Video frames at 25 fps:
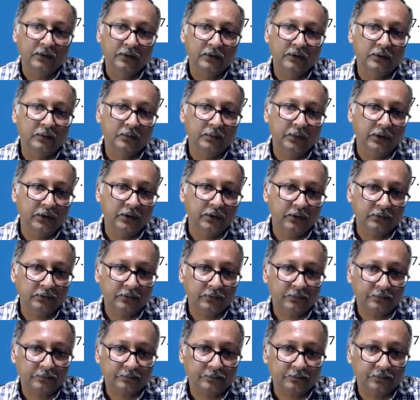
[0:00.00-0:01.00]
because
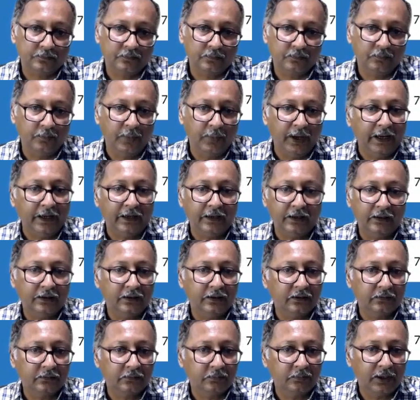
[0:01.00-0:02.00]
bank
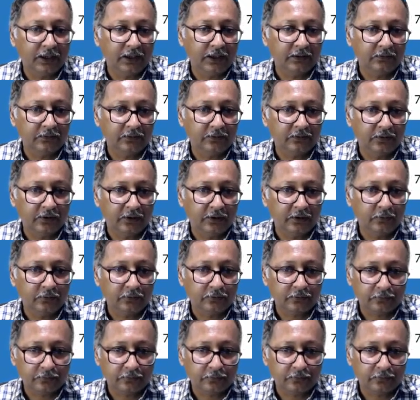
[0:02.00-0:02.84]
interest balance is reduced.